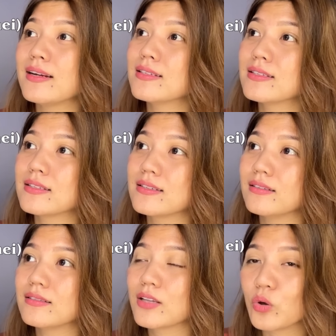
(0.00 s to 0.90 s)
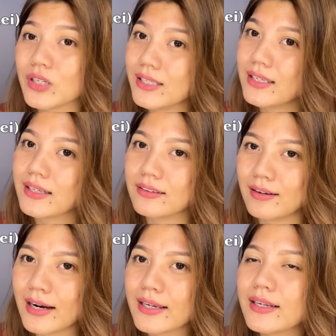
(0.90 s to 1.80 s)
is South Indian,
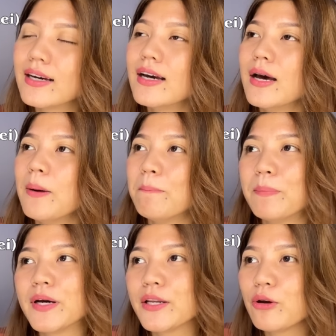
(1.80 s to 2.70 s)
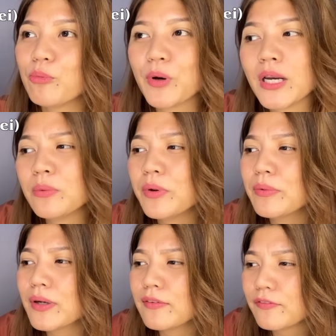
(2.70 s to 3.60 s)
right? But when we
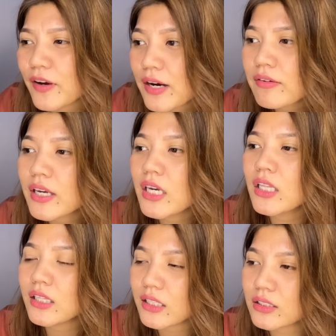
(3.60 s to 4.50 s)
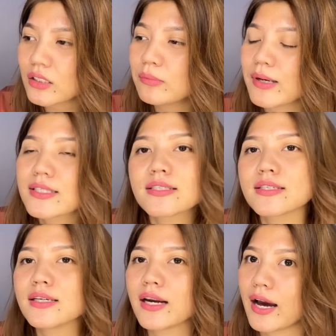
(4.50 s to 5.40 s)
were very little, my sister
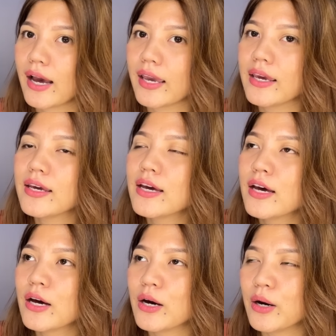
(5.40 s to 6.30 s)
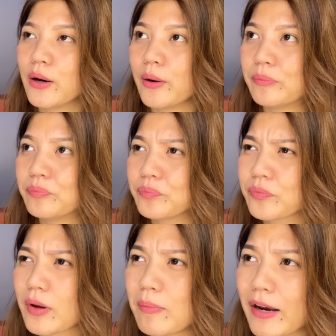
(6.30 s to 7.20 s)
and I,
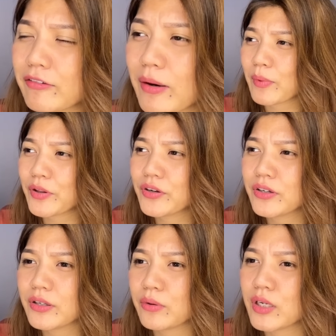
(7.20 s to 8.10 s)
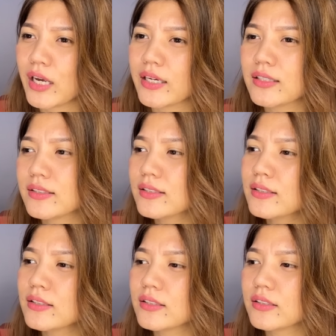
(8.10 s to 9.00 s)
my grandmother, they were like,
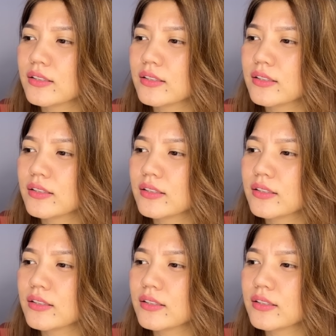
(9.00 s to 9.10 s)
just